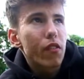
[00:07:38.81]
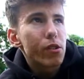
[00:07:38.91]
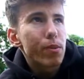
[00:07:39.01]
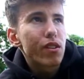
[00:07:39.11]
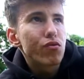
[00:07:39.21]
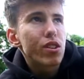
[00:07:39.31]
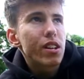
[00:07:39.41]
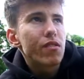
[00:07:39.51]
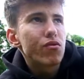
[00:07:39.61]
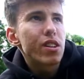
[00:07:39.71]
It's been a
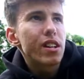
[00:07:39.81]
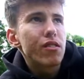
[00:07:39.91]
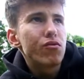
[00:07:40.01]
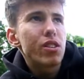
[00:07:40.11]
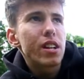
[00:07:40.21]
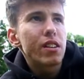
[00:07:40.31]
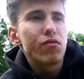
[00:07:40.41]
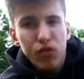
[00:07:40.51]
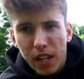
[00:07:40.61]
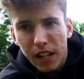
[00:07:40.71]
really, really, really,
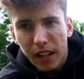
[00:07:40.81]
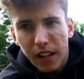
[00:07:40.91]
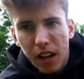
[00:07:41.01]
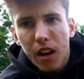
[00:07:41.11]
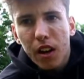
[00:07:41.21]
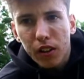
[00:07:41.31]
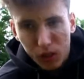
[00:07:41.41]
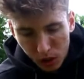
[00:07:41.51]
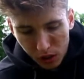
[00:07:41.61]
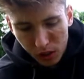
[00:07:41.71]
really
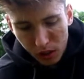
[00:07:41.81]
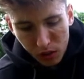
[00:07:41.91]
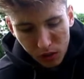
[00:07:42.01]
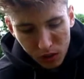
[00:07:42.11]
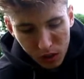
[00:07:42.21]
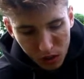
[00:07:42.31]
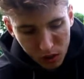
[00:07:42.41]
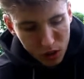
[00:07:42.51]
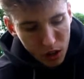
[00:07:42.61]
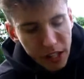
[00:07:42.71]
good
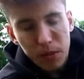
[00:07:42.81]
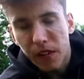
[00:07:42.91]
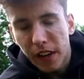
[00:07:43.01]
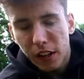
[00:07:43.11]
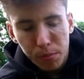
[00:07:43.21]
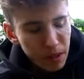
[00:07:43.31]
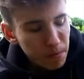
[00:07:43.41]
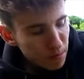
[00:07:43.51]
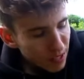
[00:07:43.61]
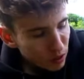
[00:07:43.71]
journey with it. It's been
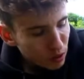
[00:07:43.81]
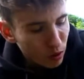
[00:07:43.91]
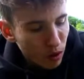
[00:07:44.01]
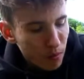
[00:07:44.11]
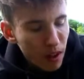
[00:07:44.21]
mental.